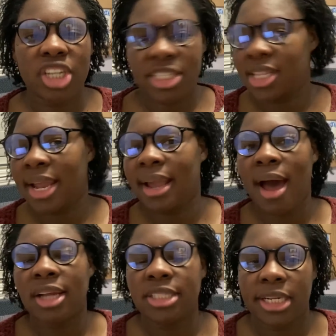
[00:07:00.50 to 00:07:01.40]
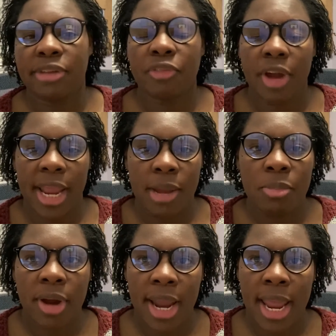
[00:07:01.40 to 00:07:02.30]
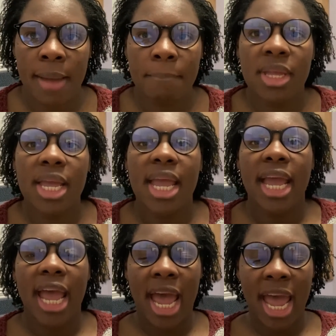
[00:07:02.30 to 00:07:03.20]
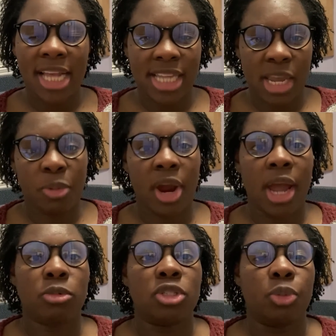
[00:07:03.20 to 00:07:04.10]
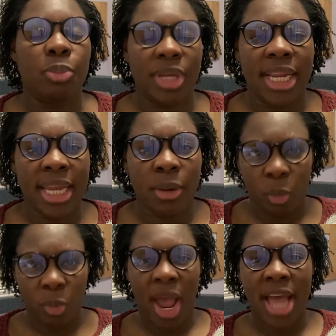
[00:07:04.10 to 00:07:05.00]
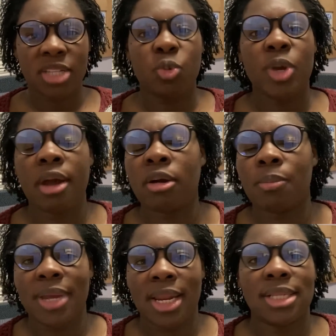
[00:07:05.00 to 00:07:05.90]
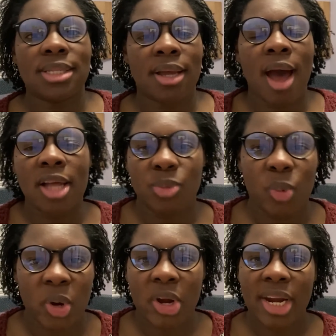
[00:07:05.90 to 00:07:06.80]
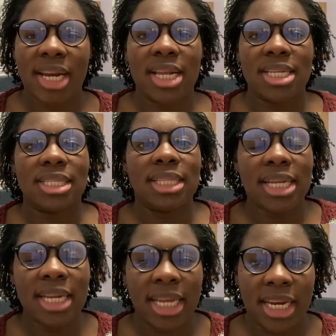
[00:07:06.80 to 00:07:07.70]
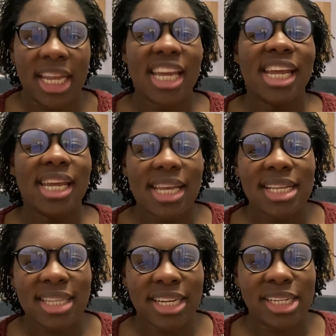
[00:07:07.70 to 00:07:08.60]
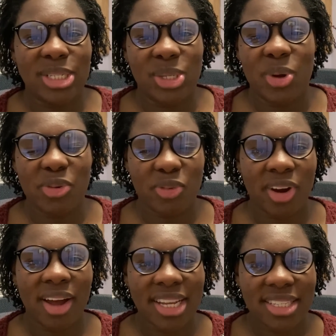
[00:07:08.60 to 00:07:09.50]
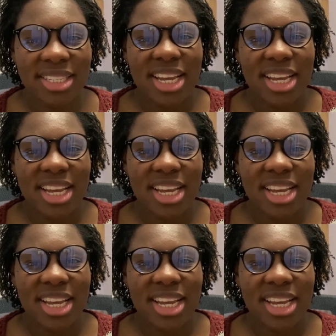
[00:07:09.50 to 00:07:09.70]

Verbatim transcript: just like God did it for Abraham, as Abraham was obedient, as we are obedient to God's word and his leading, he's going to do it for us.